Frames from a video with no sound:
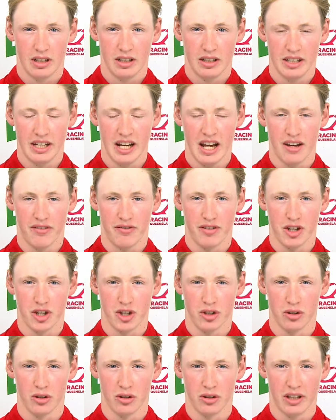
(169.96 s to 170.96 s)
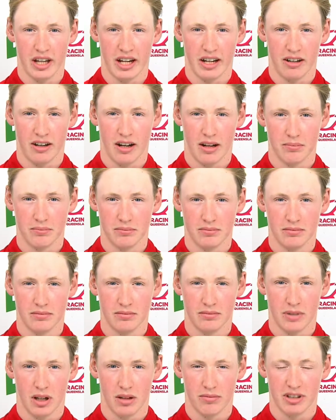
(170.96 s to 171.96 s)
Yeah, for sure. They're
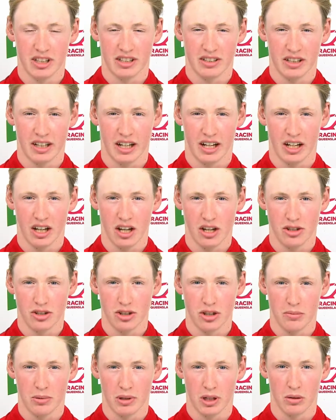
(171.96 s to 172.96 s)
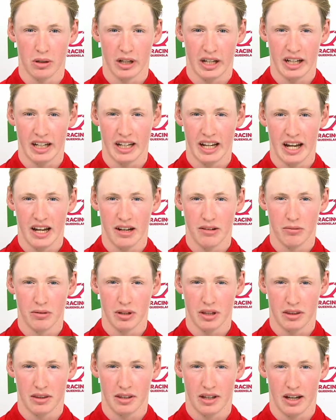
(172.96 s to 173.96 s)
obviously going to go super quick again
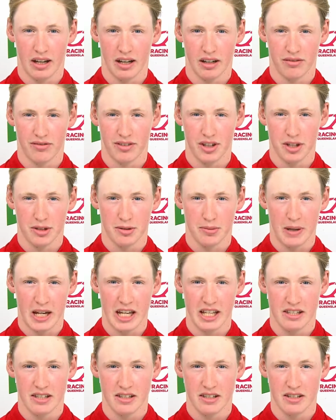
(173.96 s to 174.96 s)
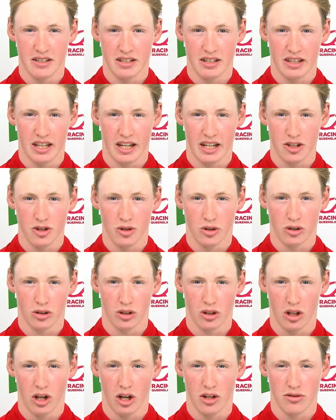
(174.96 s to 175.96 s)
with a few speedsters in there drawn
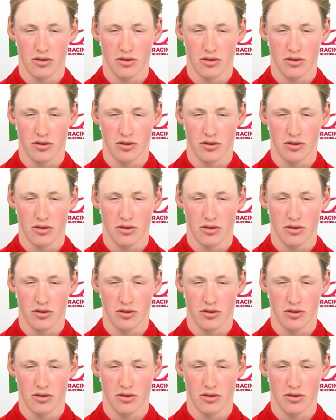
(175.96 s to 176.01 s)
close.